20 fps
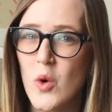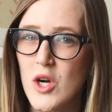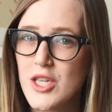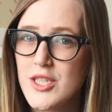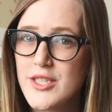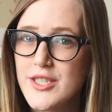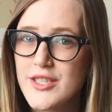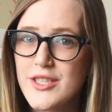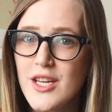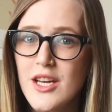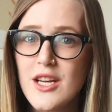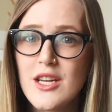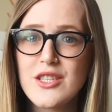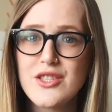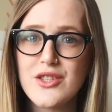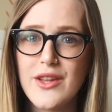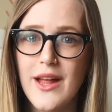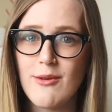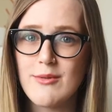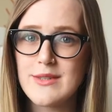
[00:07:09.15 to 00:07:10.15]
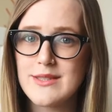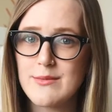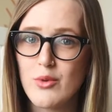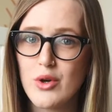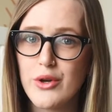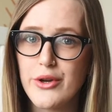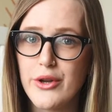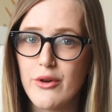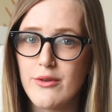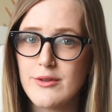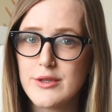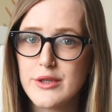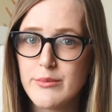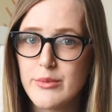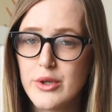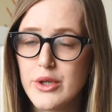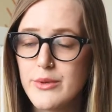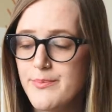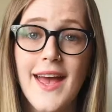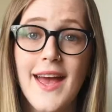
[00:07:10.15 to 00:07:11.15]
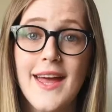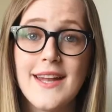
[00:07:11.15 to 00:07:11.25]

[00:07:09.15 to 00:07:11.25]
worse, so that was more noticeable.